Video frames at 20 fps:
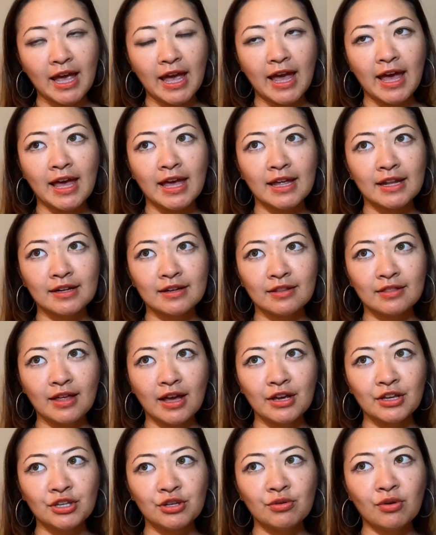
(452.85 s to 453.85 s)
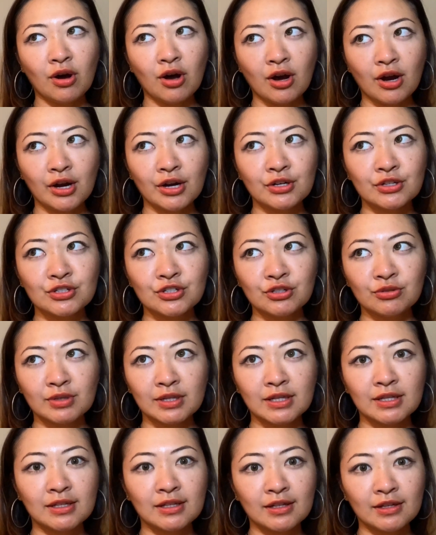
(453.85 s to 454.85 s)
and that you are
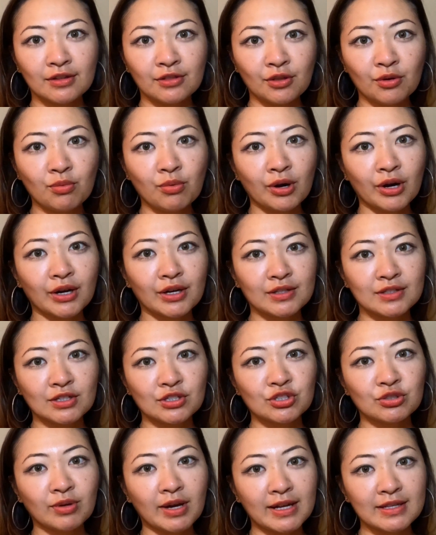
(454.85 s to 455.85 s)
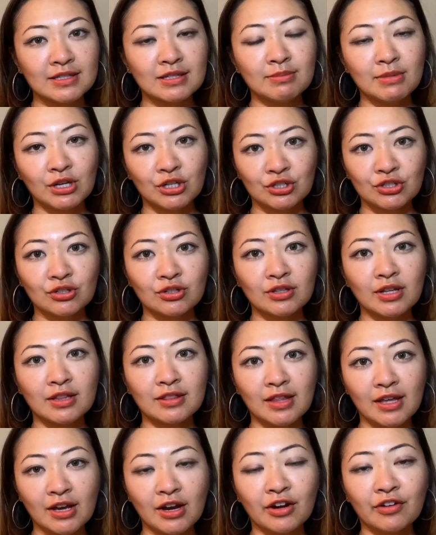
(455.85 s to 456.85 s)
doing the work to try to make sure that
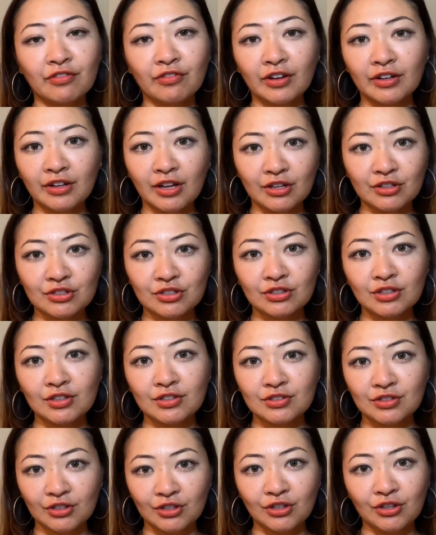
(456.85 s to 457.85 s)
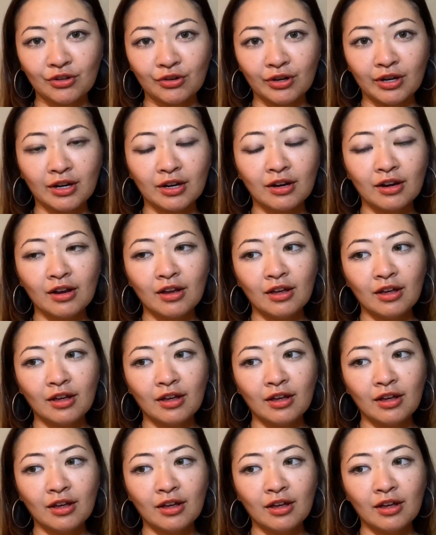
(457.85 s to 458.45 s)
they are financially secure,